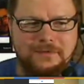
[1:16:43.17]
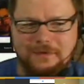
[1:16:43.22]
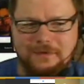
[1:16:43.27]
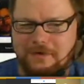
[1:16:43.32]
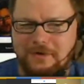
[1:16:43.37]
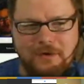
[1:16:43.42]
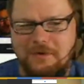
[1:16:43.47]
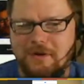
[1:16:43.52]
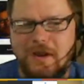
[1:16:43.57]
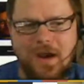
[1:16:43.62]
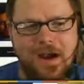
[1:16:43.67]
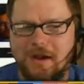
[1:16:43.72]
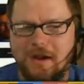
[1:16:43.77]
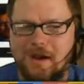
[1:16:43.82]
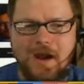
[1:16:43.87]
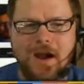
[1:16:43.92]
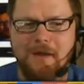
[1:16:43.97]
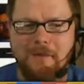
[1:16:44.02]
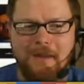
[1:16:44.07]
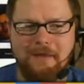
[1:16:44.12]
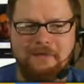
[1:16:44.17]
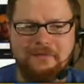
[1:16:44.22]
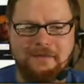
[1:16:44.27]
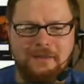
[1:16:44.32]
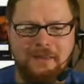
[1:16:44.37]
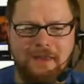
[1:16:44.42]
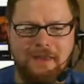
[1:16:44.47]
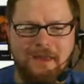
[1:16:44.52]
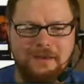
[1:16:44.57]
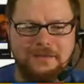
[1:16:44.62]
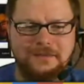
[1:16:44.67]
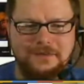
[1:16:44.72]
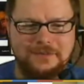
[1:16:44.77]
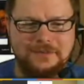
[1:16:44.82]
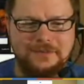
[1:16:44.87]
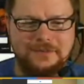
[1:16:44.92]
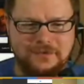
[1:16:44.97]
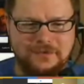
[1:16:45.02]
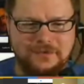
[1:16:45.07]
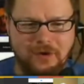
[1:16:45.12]
No .com after that,
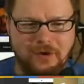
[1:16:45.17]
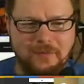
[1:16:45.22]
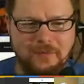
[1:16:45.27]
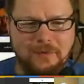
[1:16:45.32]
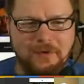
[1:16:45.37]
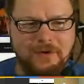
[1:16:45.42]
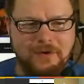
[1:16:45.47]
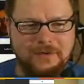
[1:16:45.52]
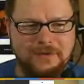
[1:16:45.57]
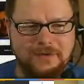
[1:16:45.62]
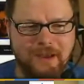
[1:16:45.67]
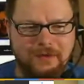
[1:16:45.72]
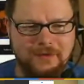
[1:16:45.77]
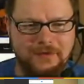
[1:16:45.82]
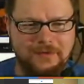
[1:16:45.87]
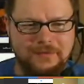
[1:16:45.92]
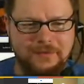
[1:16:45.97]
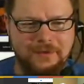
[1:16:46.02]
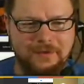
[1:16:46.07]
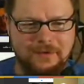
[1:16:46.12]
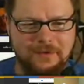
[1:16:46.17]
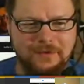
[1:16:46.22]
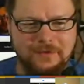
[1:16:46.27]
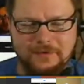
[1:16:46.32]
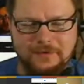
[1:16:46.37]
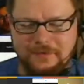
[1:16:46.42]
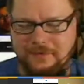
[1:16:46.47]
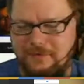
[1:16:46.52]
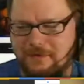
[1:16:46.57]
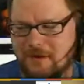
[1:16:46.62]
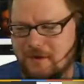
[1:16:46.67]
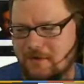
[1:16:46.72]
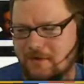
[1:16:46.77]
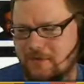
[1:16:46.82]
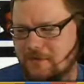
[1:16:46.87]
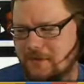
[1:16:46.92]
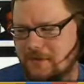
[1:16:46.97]
just Chromebook.reviews. So